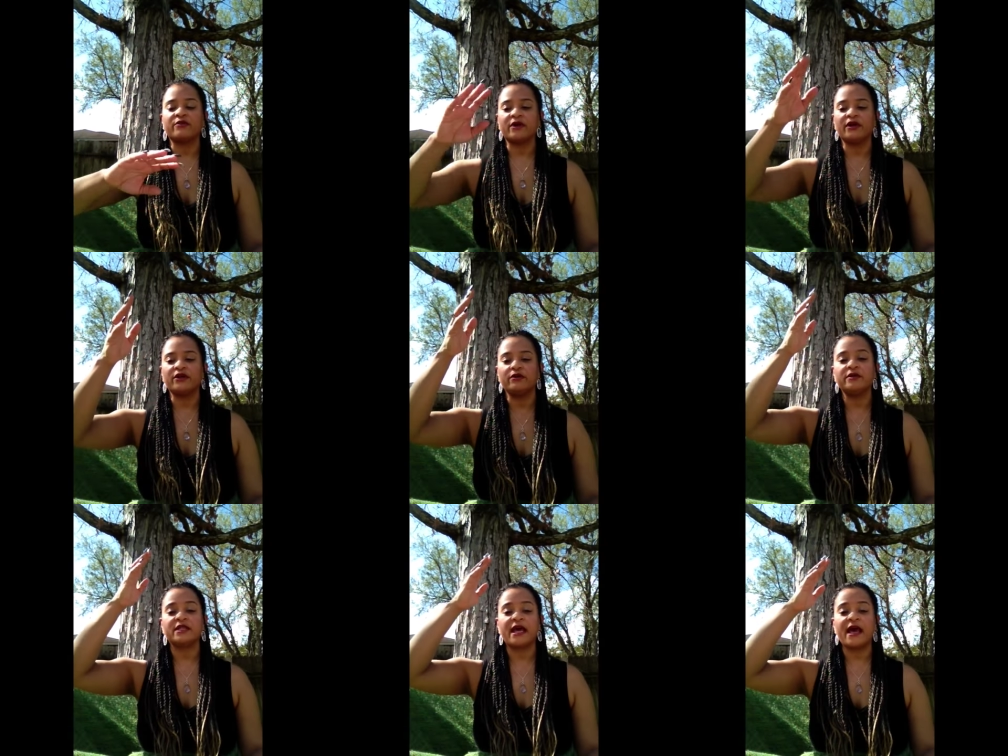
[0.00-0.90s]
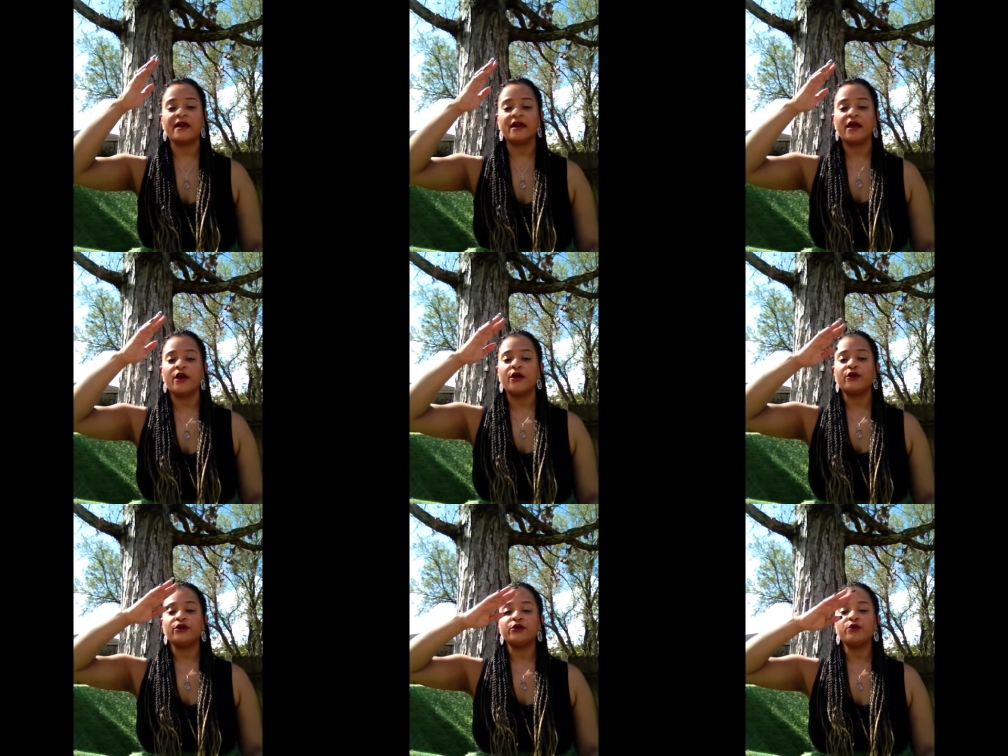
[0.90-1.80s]
We're going to use that
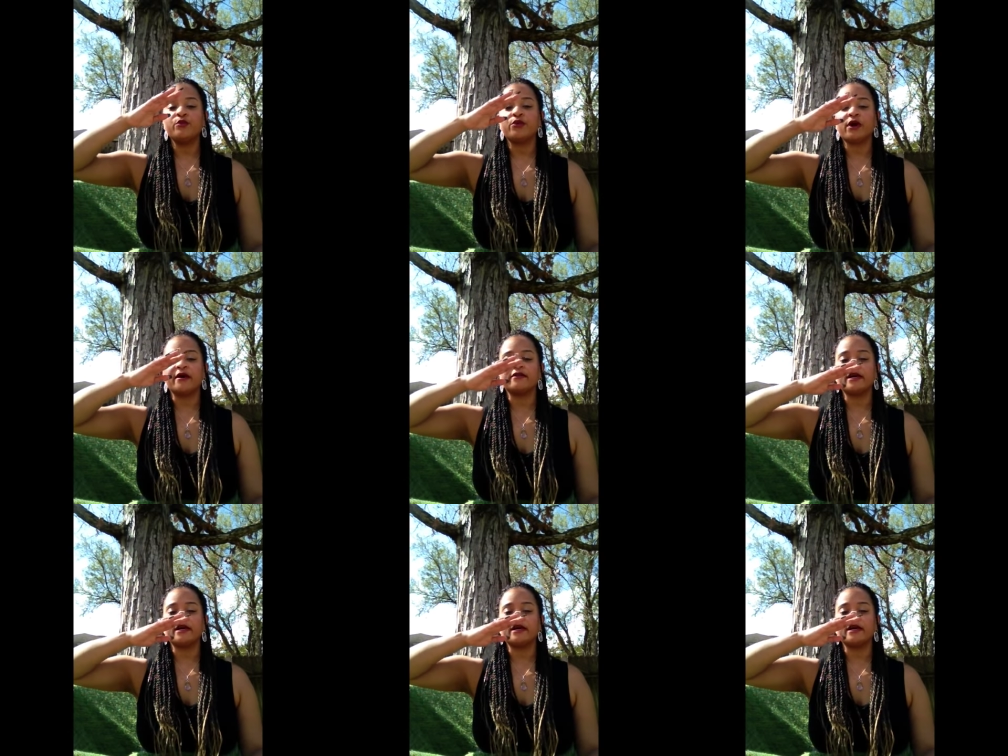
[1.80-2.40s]
new breath,